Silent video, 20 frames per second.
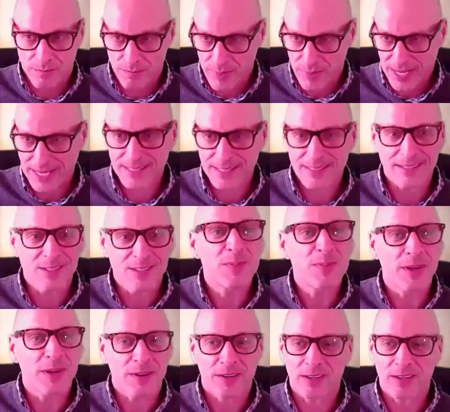past
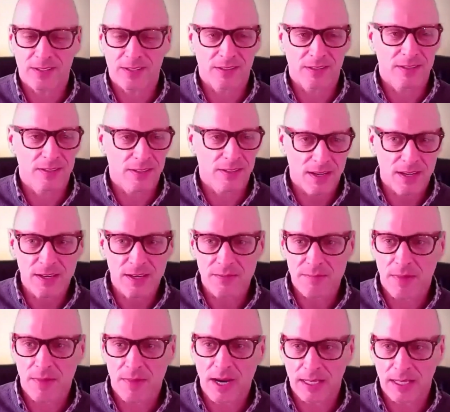experiences in
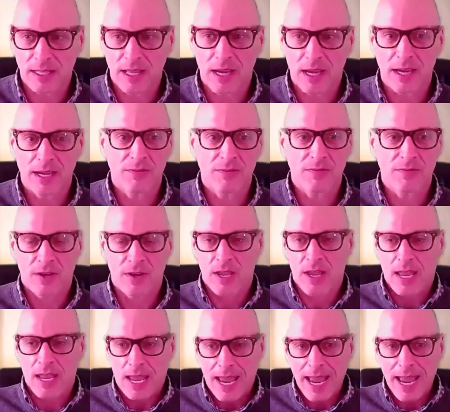my life
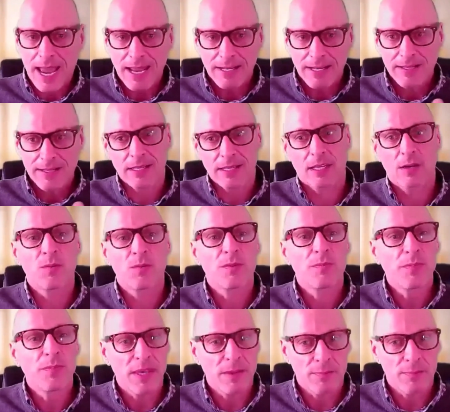and dealing
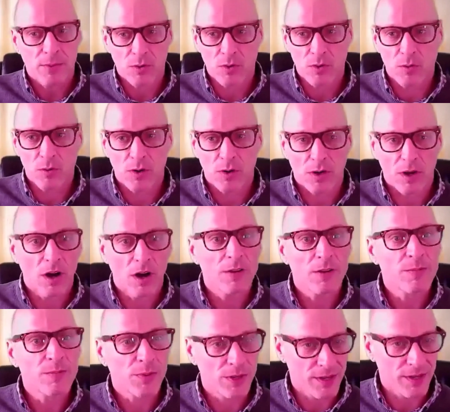with people who are
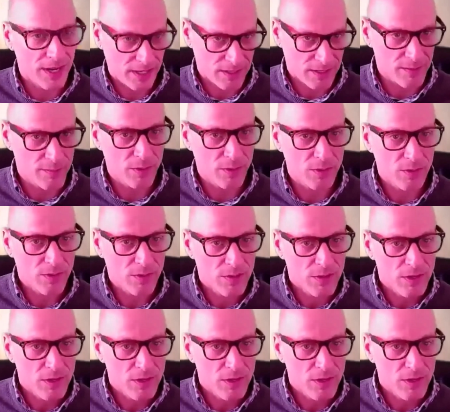unpredictable,